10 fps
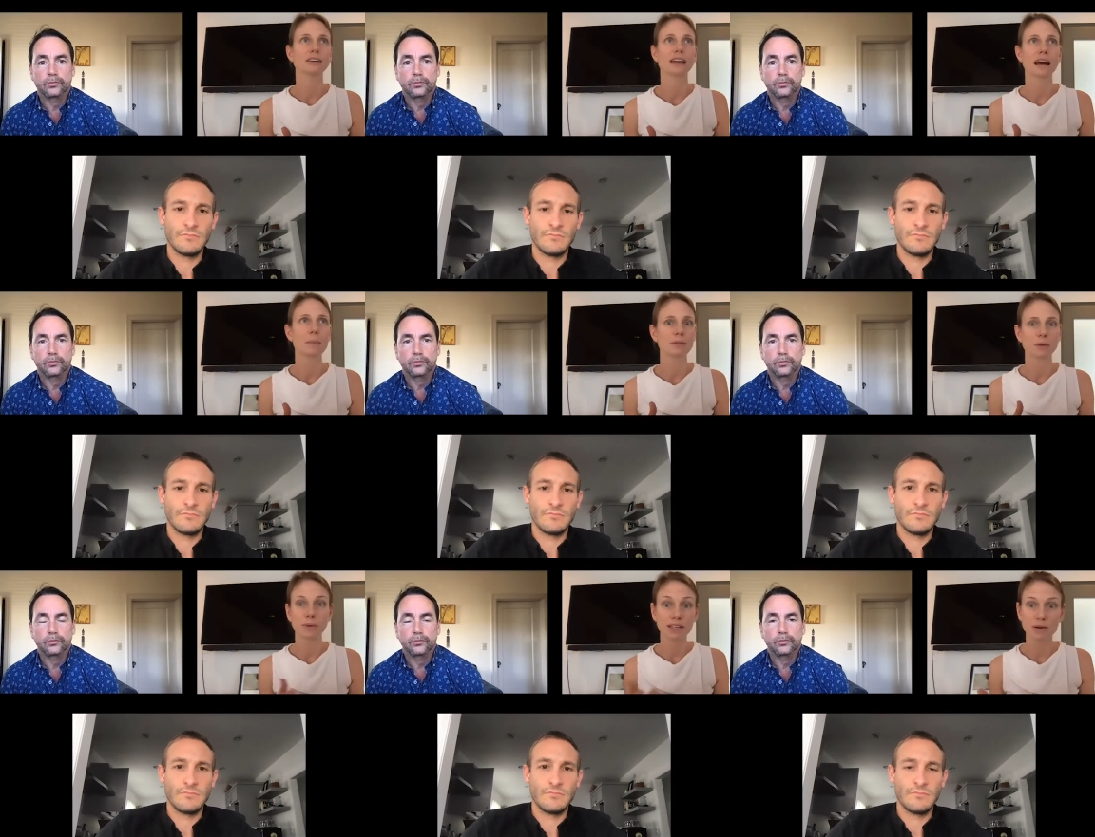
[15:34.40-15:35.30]
Speaker 1: looking up at the
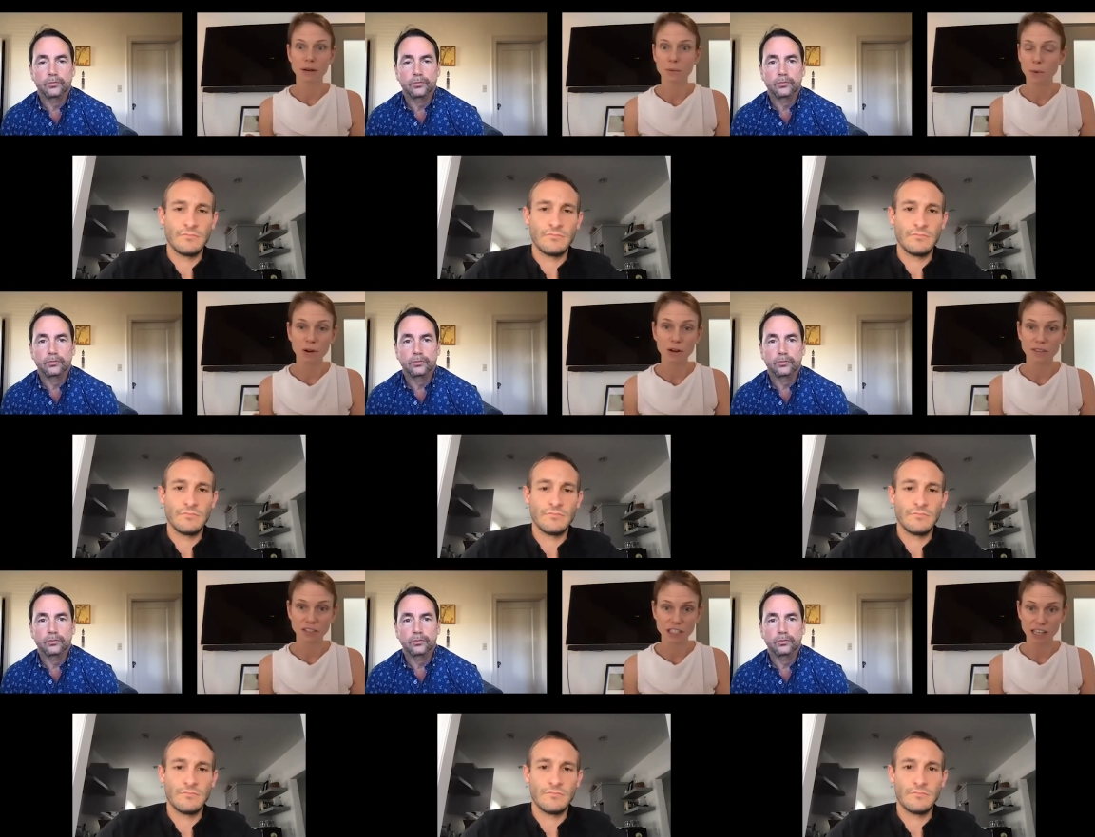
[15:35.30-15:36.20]
window and wondering
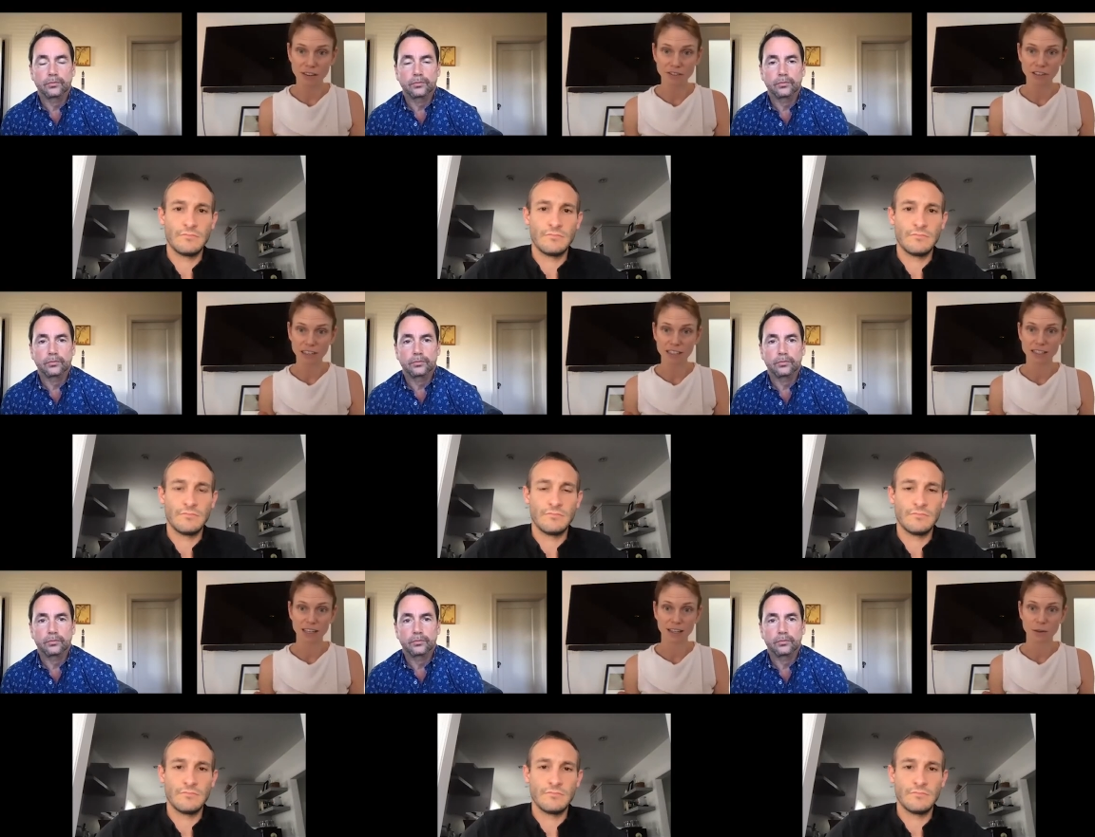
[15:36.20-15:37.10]
if she's ever going to
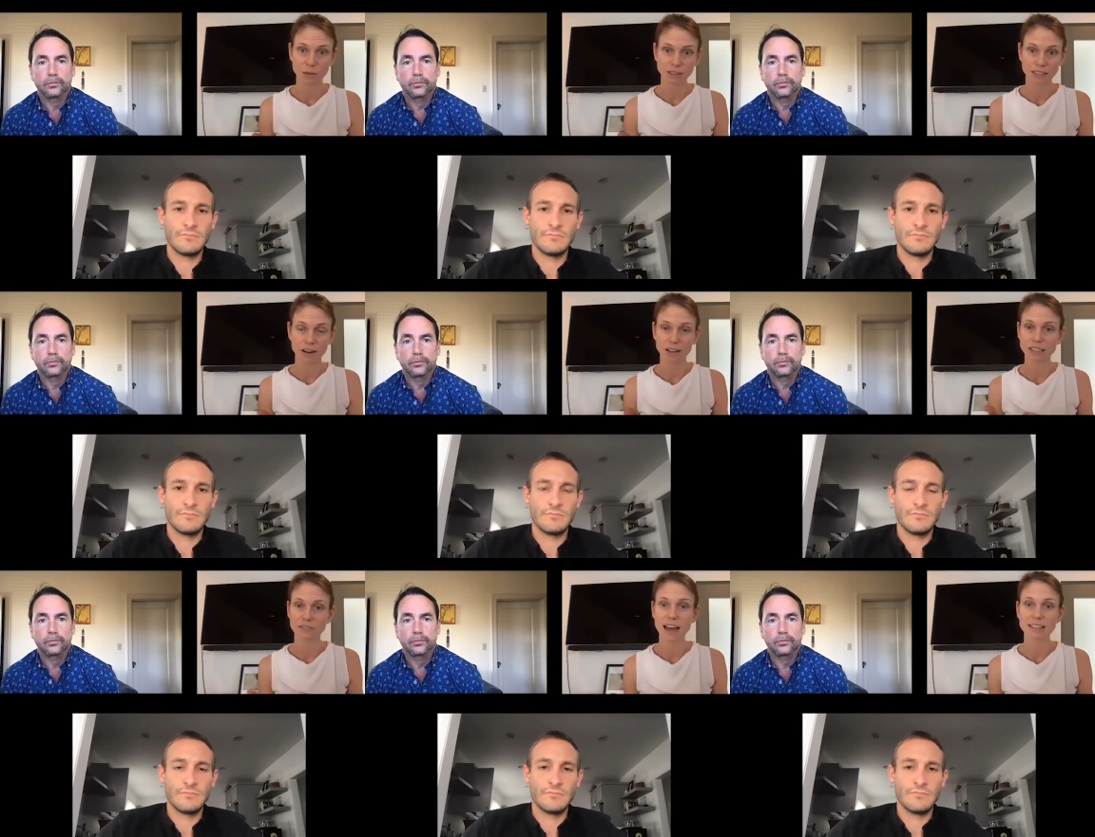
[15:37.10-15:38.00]
see the world in all
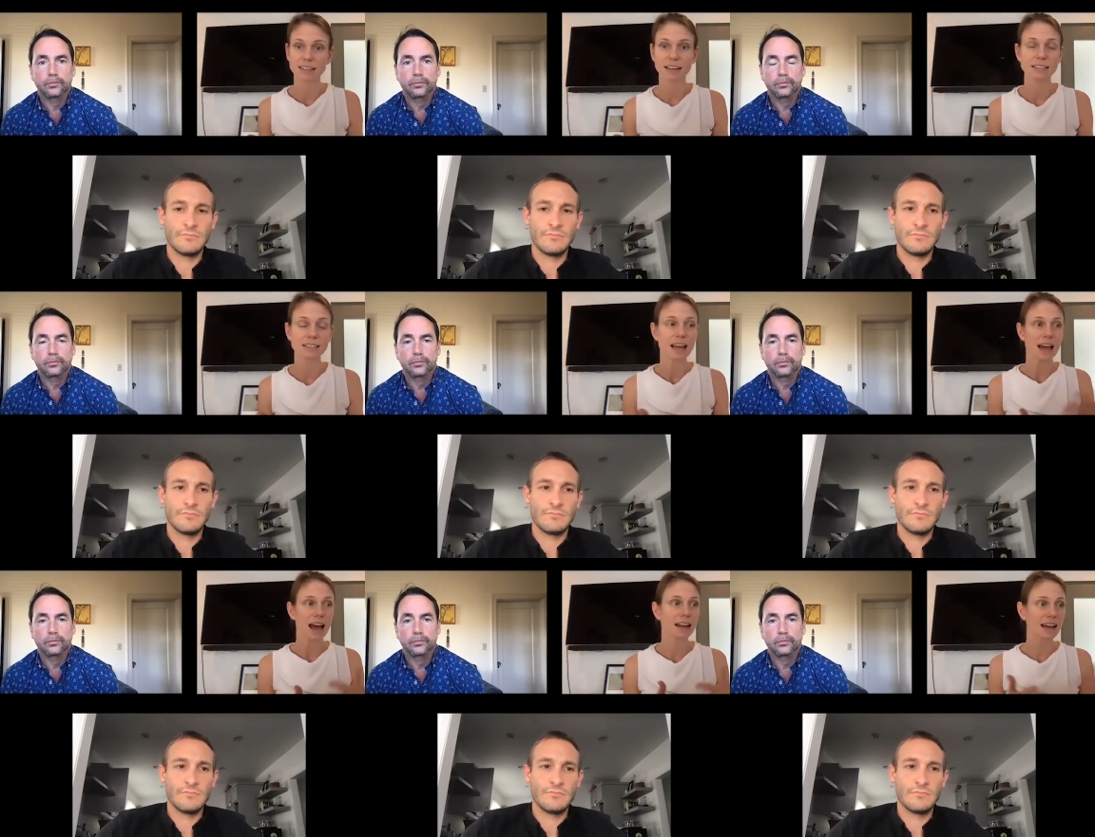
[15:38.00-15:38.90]
its vastness.
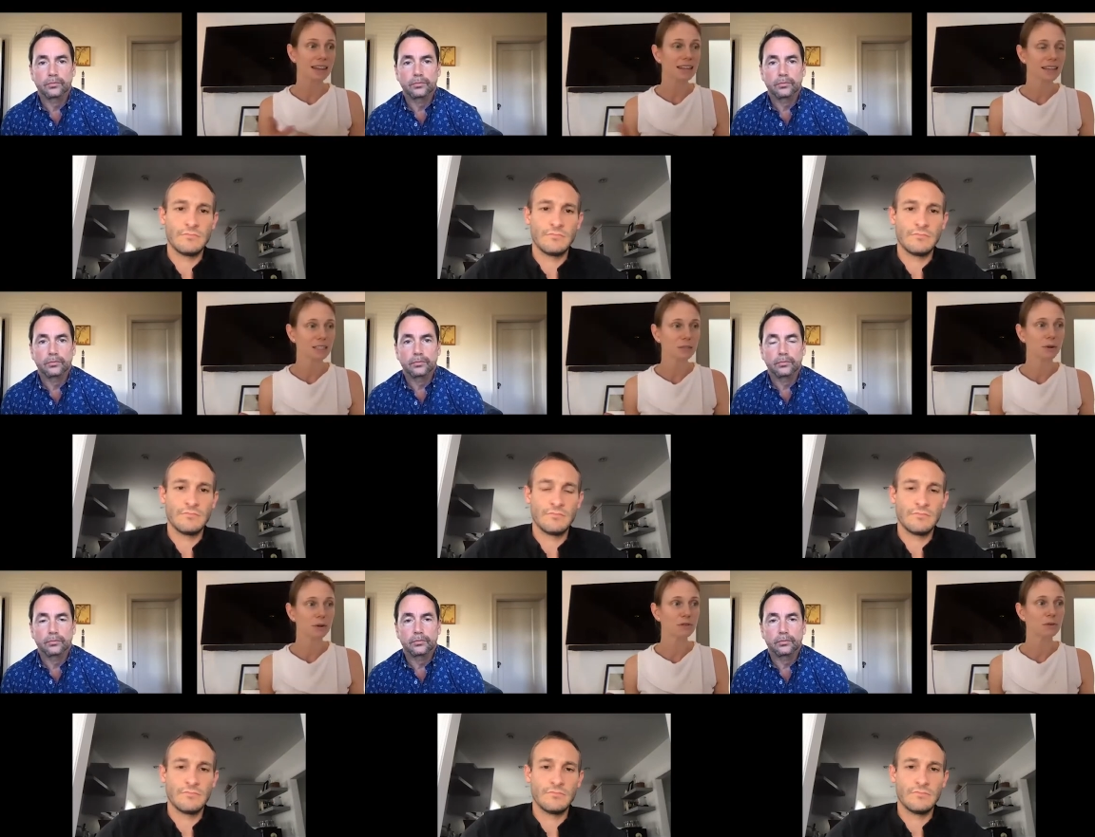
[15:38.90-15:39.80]
And I think that's
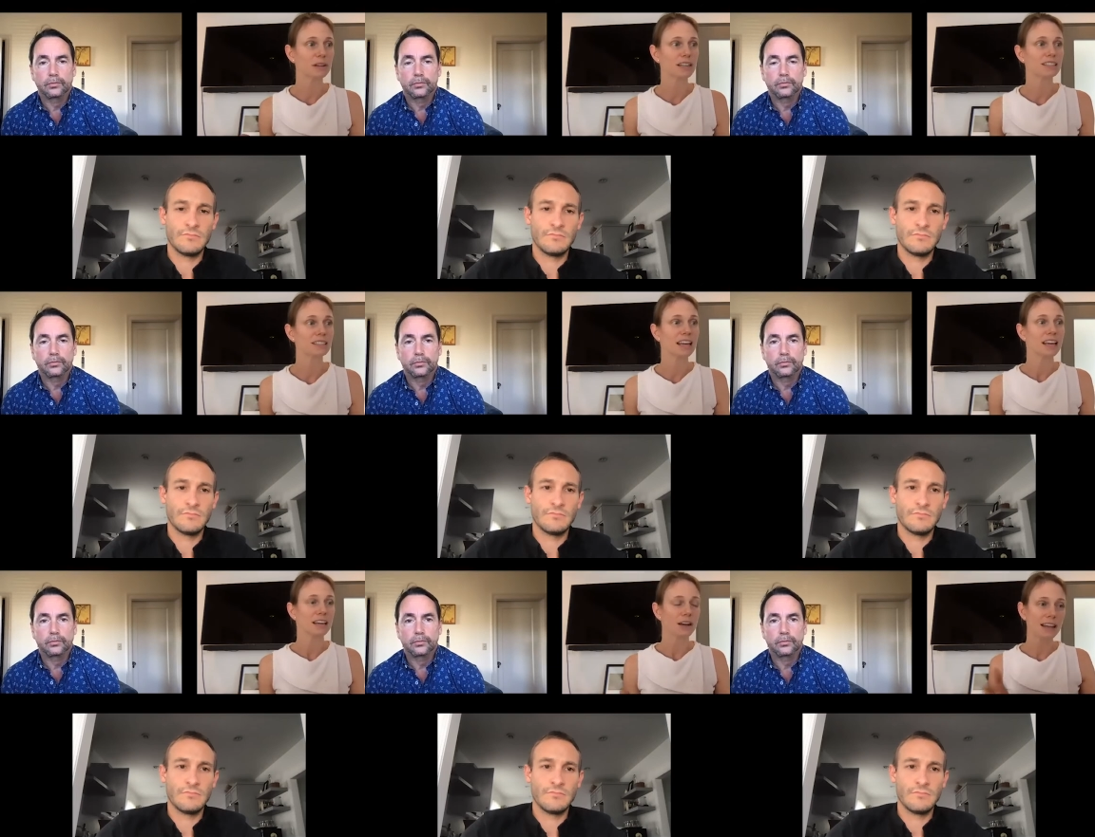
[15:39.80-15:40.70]
beautiful because
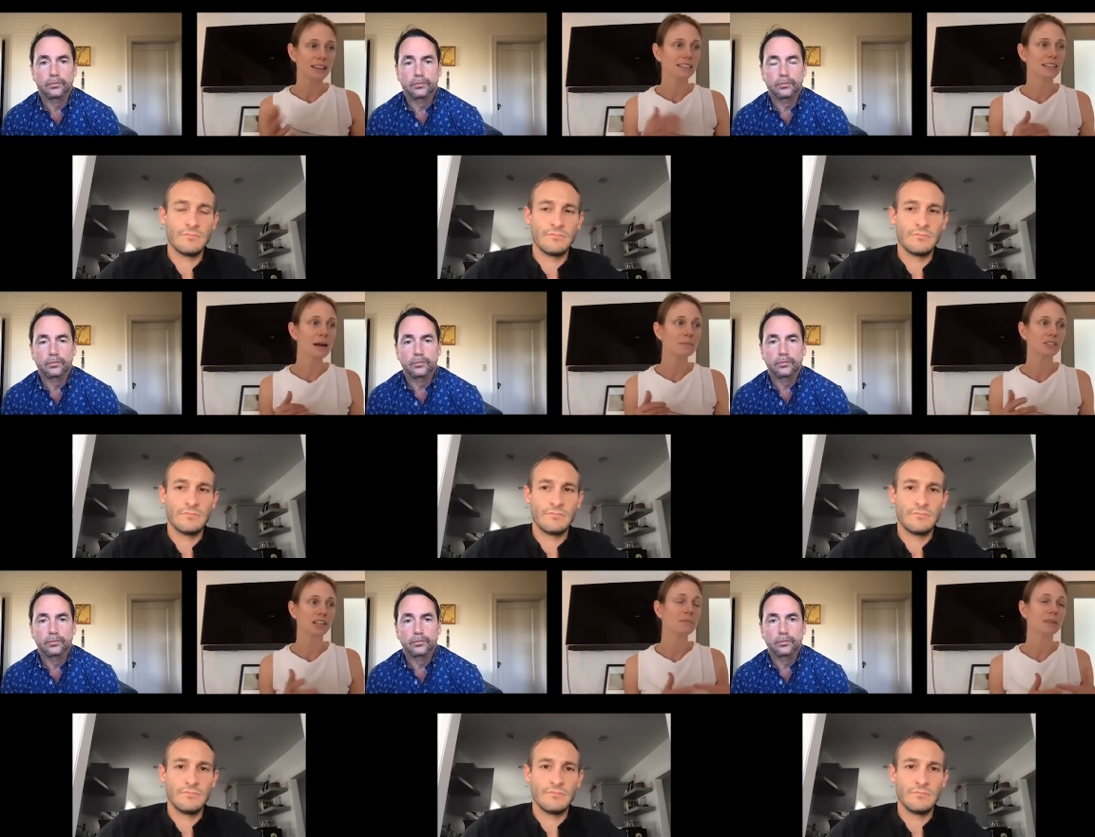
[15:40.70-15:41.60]
at the time
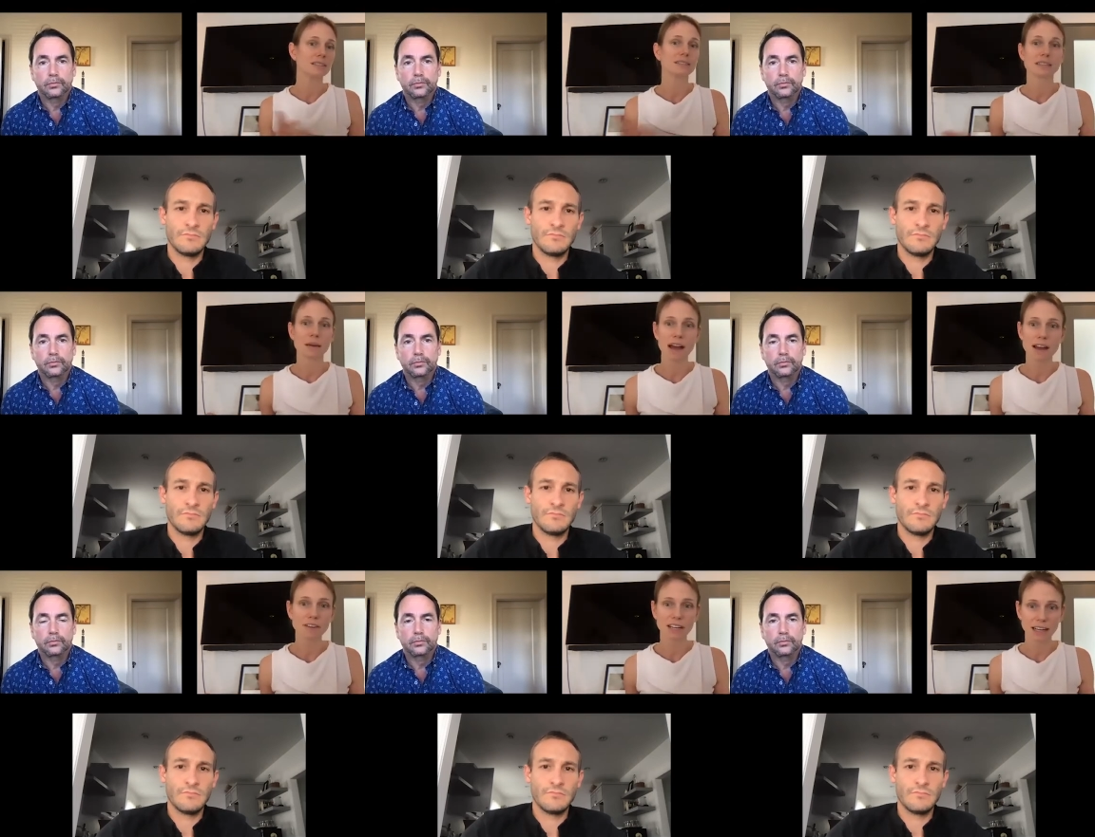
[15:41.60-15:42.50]
she means, am I
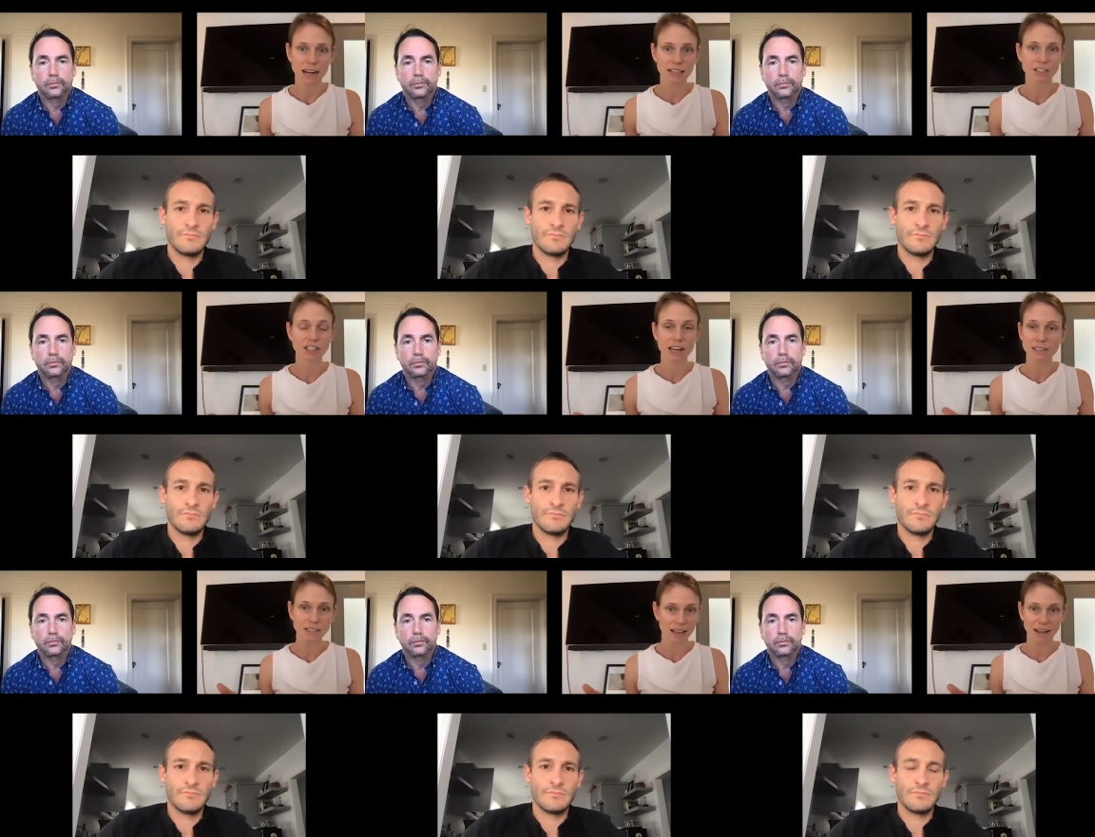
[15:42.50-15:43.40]
ever going to get out of this jail
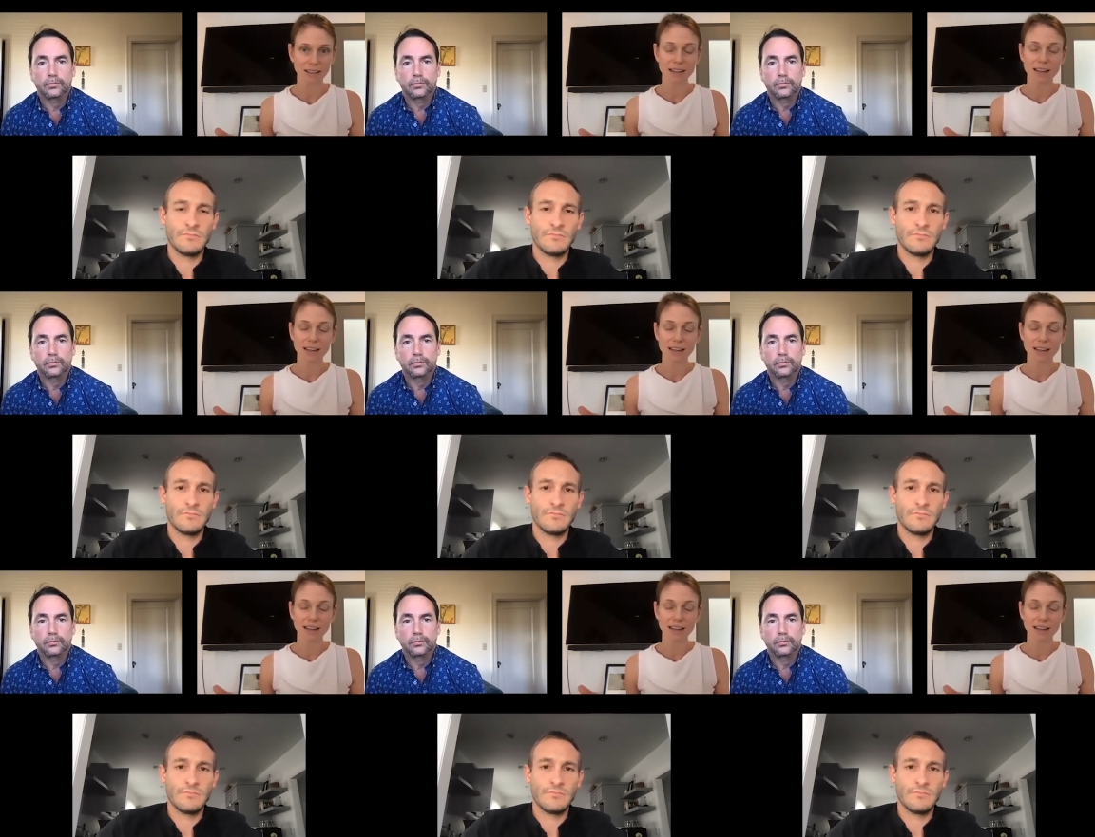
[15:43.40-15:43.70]
cell?